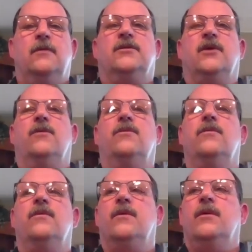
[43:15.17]

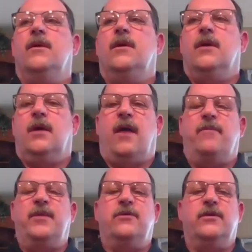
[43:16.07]
So
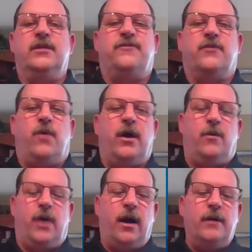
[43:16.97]
I've been doing this for quite a
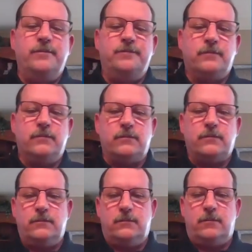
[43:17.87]
while.
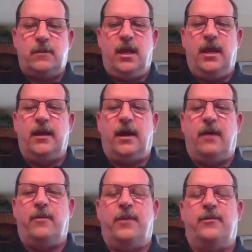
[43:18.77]
And I
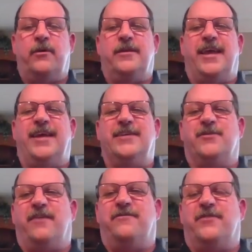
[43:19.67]
remember the days
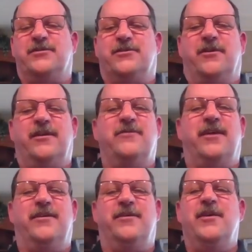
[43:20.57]
when I first started
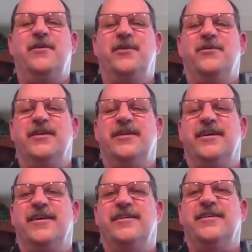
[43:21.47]
where we would
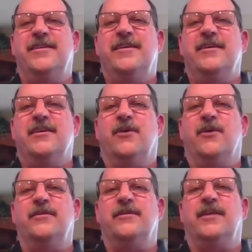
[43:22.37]

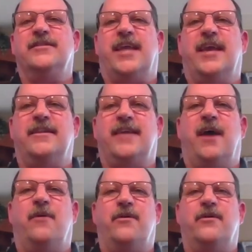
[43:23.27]
go and scan a
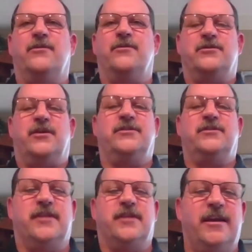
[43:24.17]
tower or do a tracer
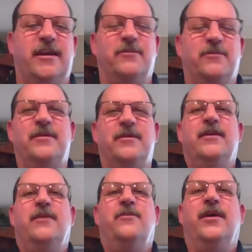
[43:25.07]
study. And then
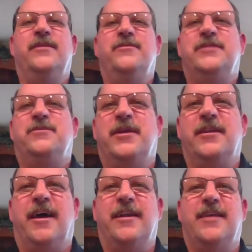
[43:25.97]
we'd spend a
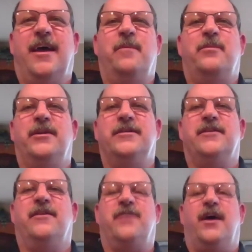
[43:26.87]
lot of time printing
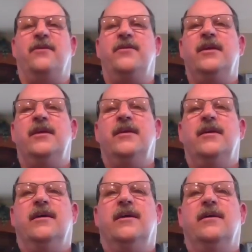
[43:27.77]
stuff out,
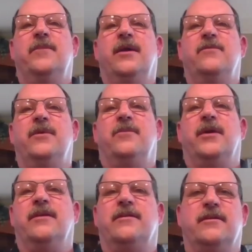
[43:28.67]
and we'd
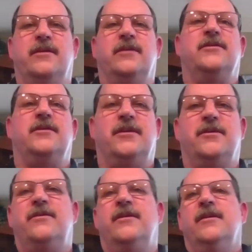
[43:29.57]
bring it to the
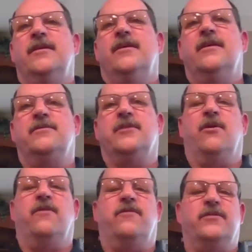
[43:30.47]
engineer to
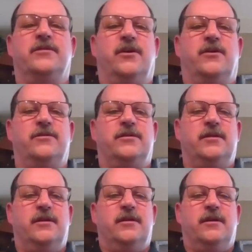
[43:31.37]
go over results
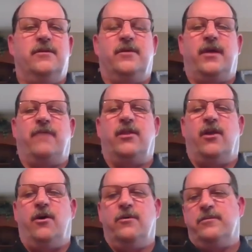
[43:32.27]
and have a
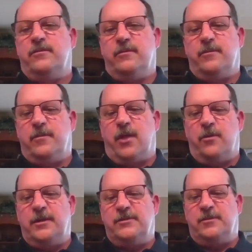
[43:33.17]
long
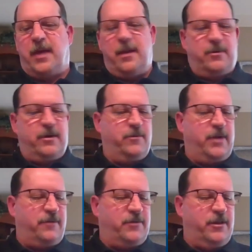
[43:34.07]
piece of paper that
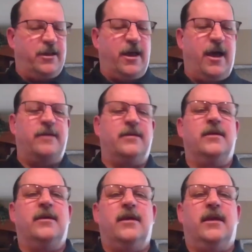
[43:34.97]
we'd have to look at.
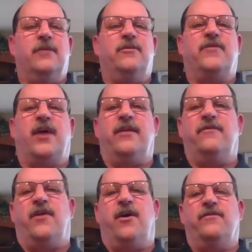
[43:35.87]
And then we've kind of
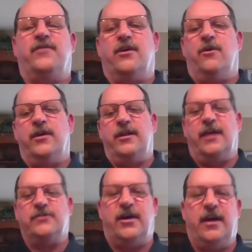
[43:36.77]
evolved to going
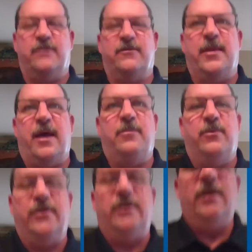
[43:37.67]
electronic from that
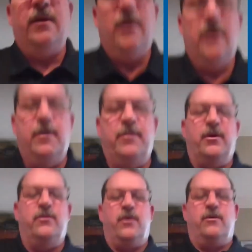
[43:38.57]
point.
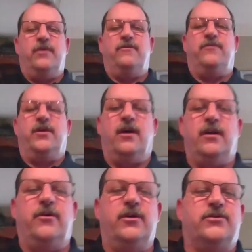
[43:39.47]
But what we've done
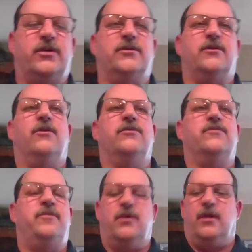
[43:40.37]
here at Tracerco is
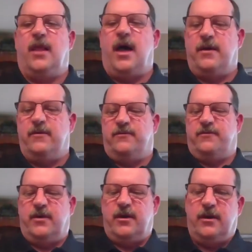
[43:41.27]
we put a lot
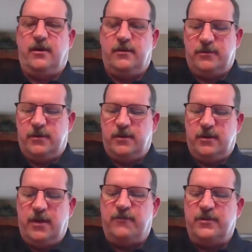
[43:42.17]
of
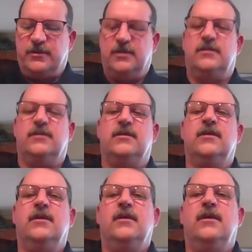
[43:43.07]
emphasis
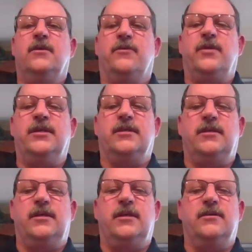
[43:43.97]
in the recent
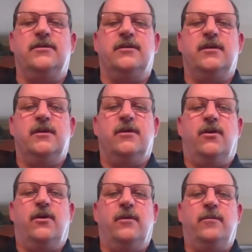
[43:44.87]
years
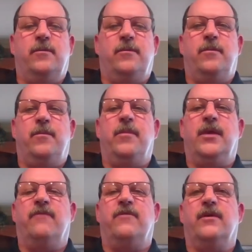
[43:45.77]
on
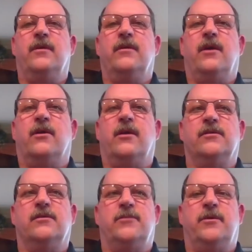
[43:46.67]
giving our
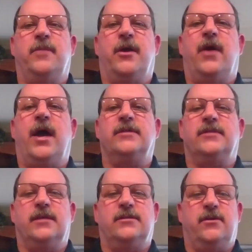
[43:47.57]
customer better
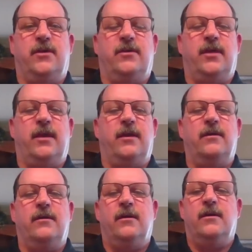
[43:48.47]
access to their
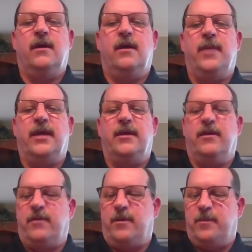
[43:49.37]
data, making
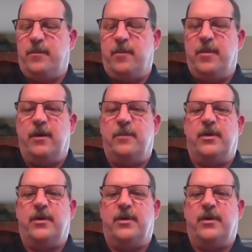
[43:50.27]
it a better